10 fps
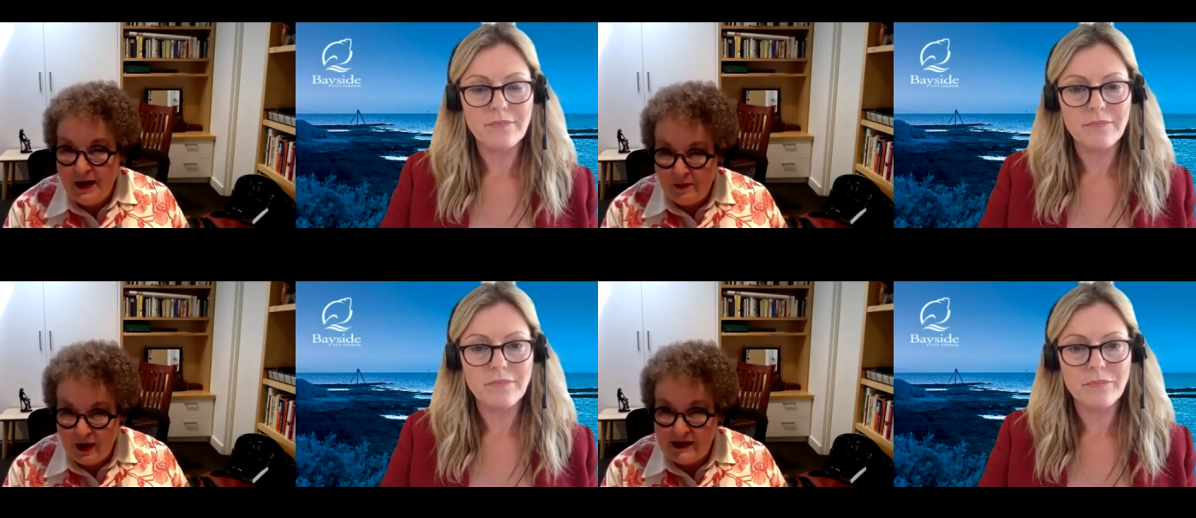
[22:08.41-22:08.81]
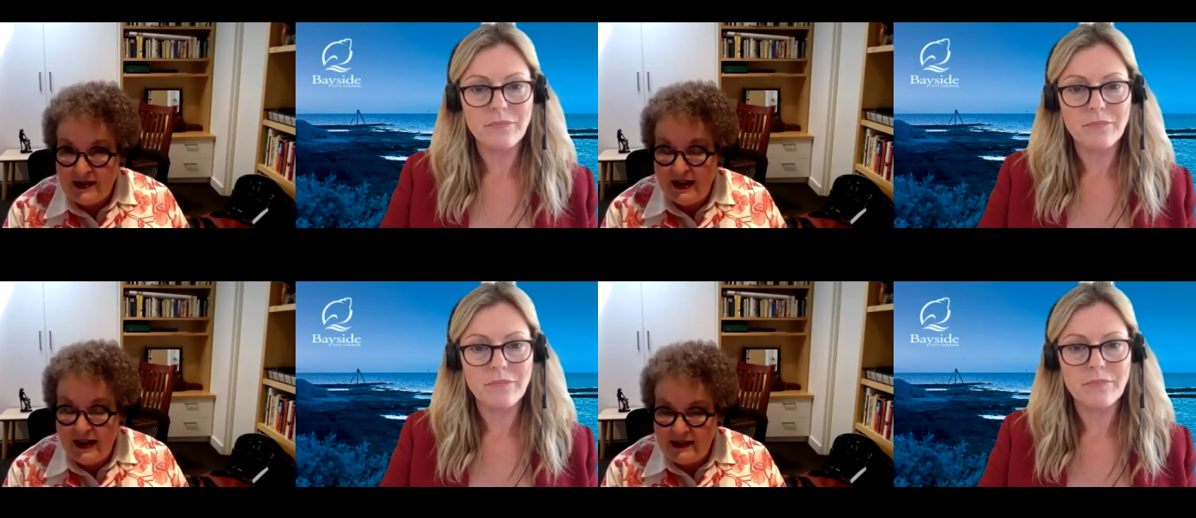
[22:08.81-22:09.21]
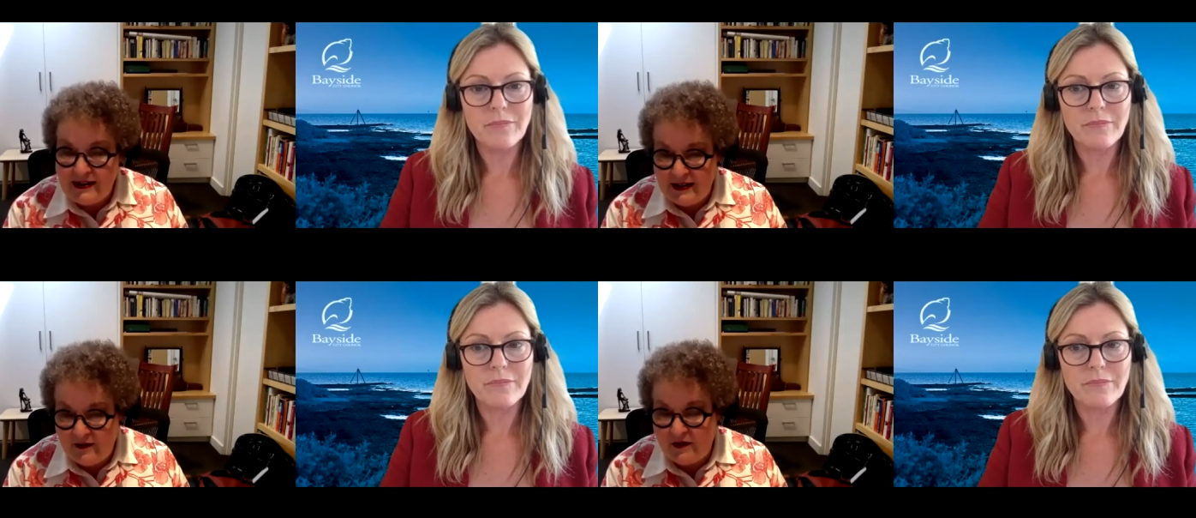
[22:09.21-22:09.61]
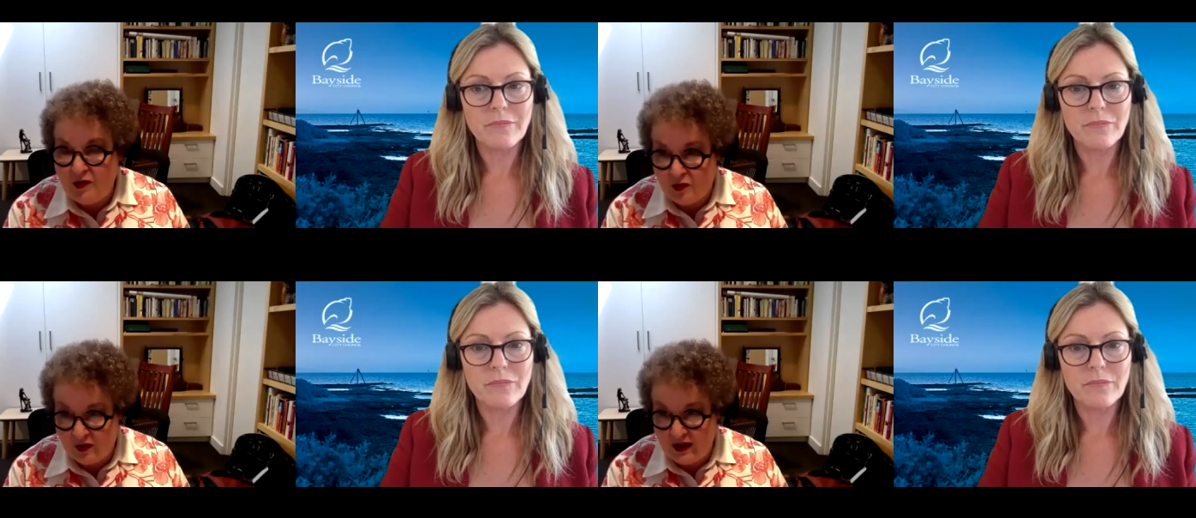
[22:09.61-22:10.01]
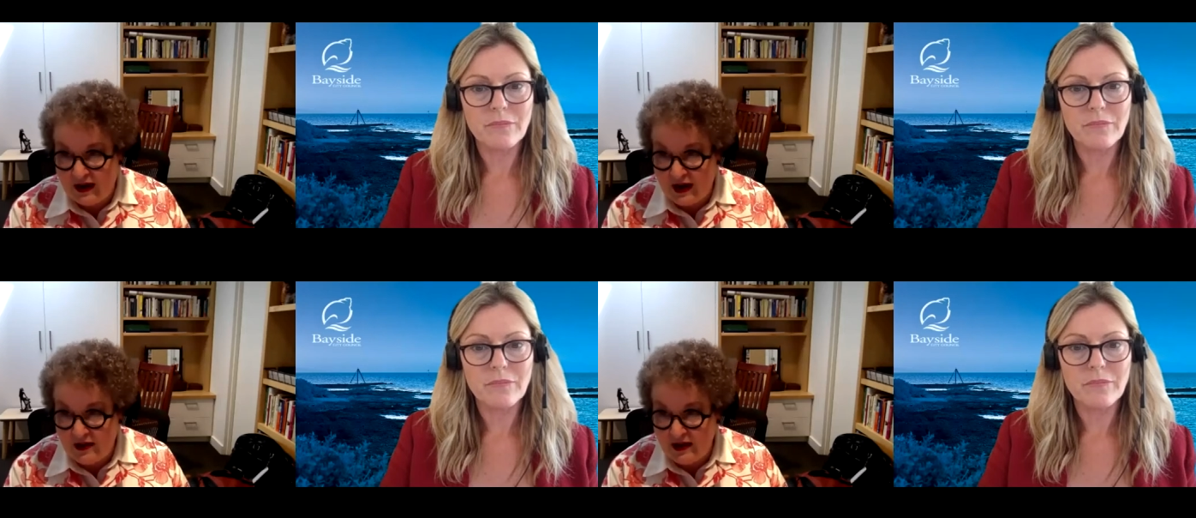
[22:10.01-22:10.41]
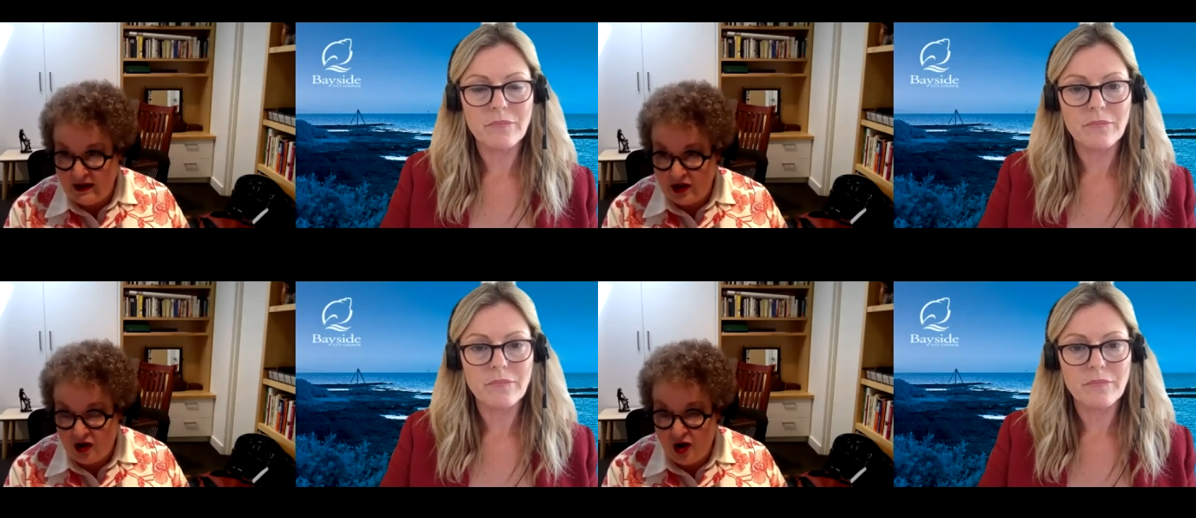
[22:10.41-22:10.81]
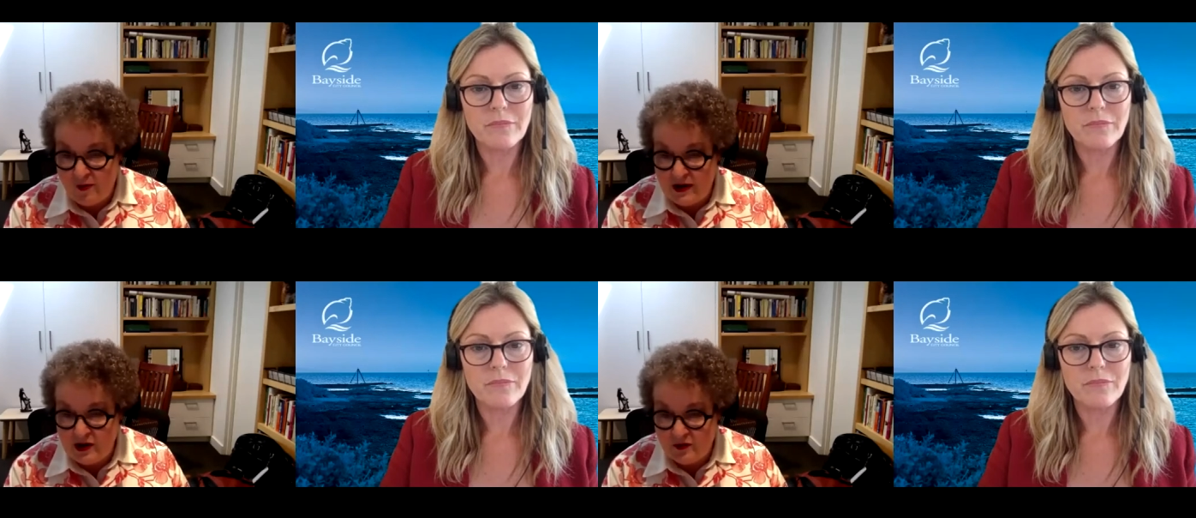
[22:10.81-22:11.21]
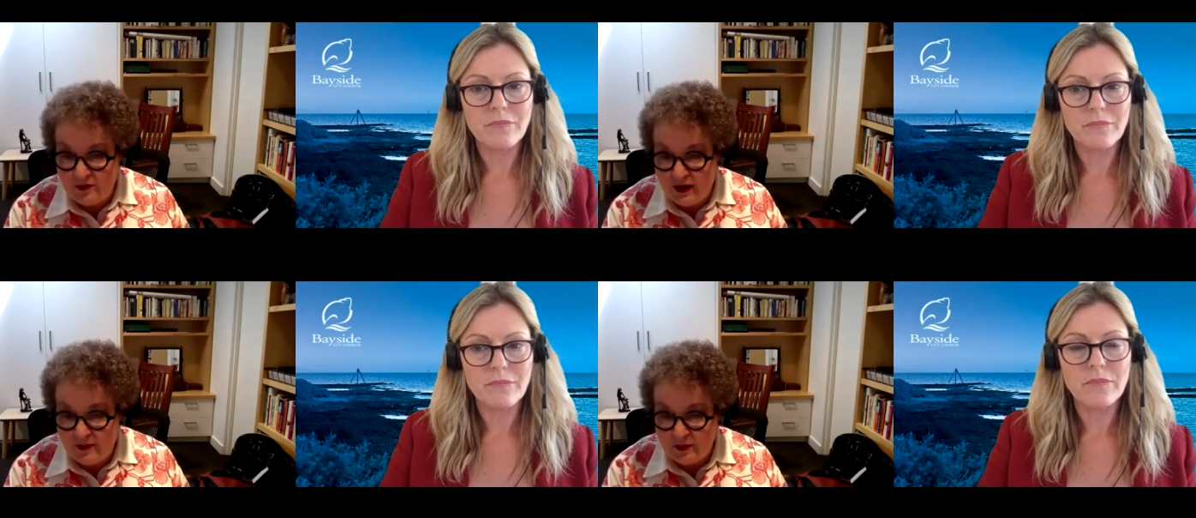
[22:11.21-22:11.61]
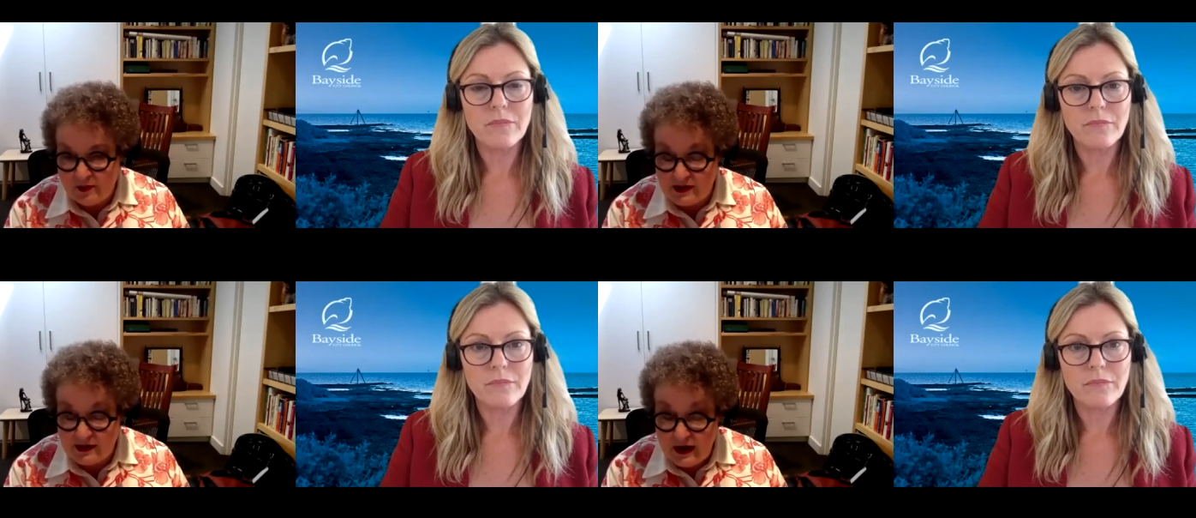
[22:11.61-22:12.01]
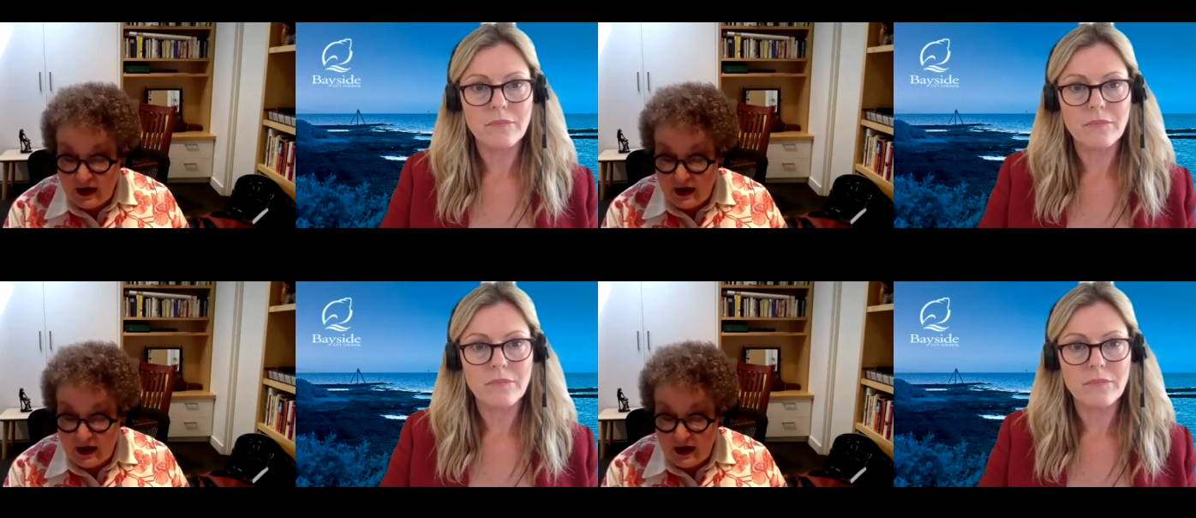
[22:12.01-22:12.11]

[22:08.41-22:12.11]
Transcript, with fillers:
Speaker 1: Because it is a difficult thing, I think, to comment on people's